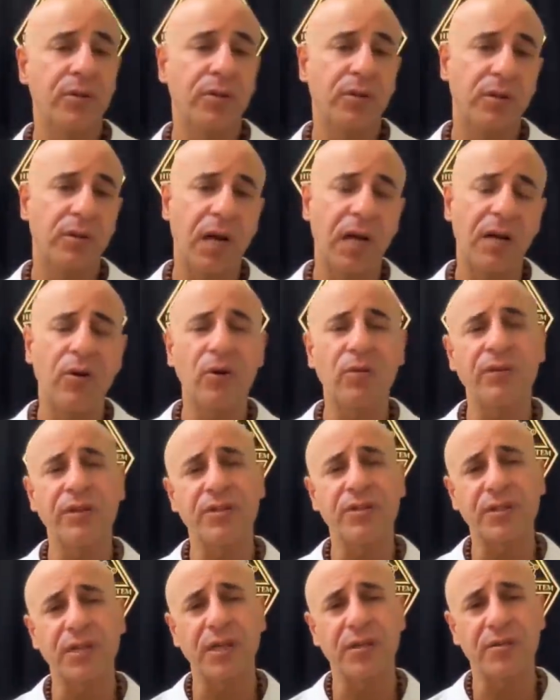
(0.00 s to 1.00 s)
look, I always
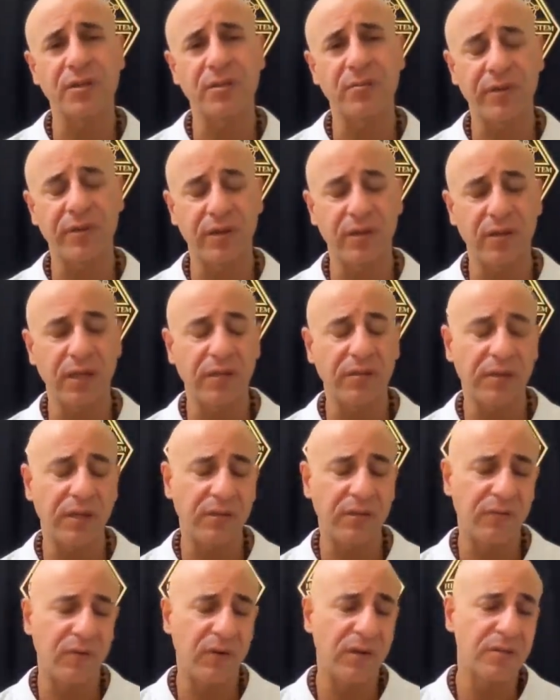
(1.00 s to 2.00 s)
say something like
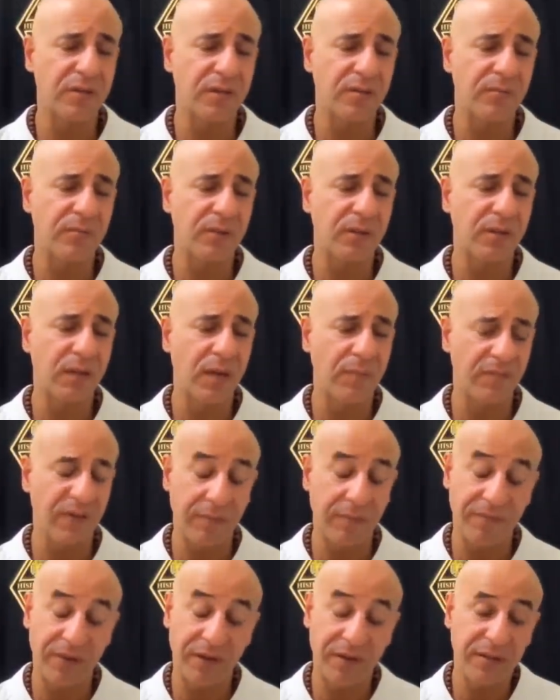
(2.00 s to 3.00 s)
that, for example.
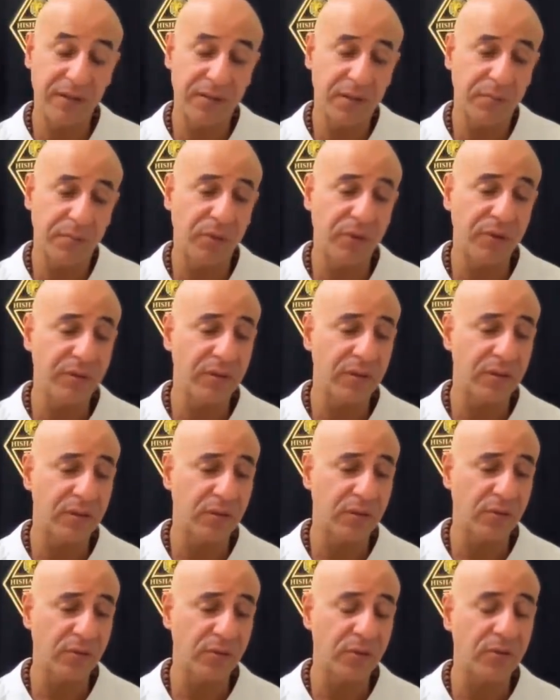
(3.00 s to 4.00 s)
I'm very disappointed
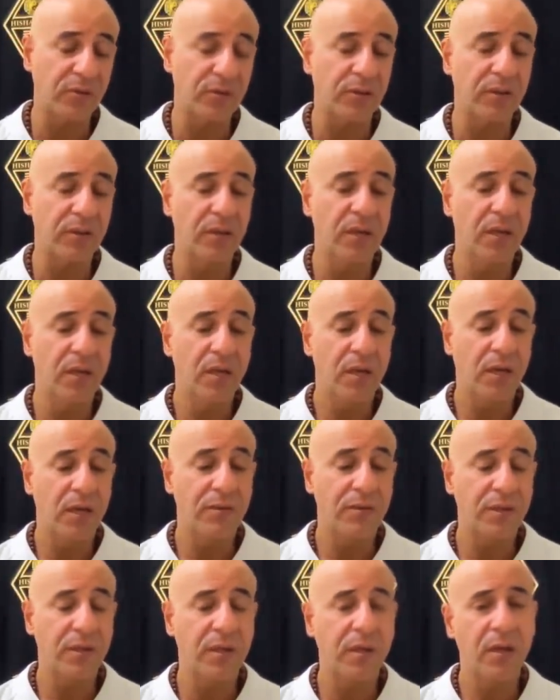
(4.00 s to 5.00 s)
also. No? I
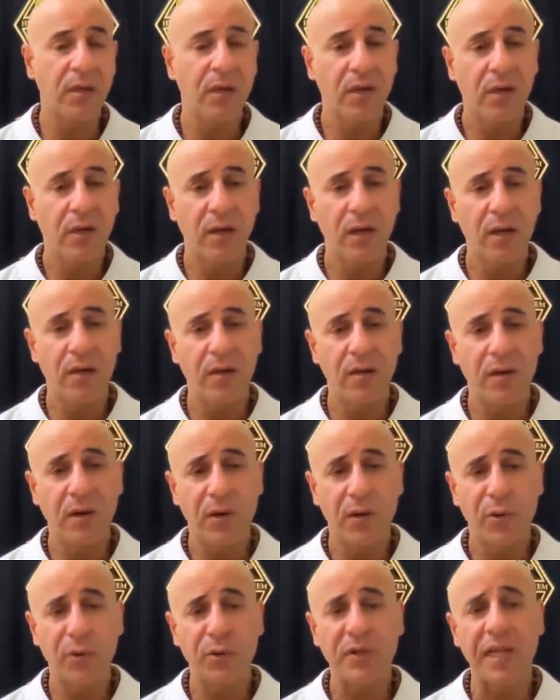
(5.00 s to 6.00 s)
say,
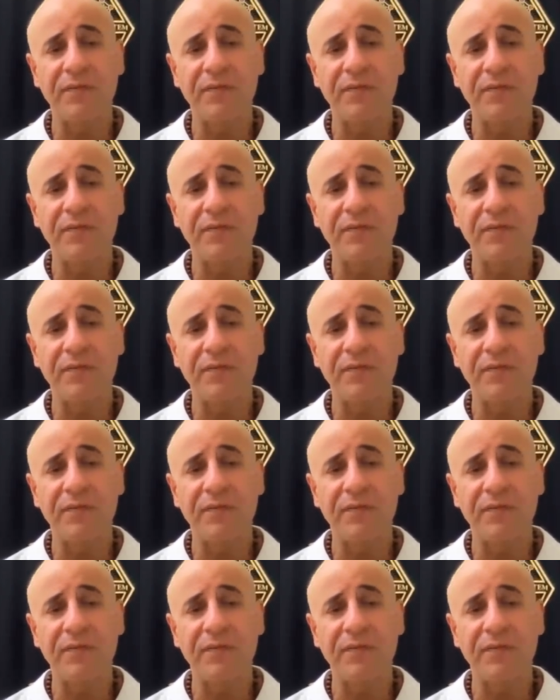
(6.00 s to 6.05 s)
not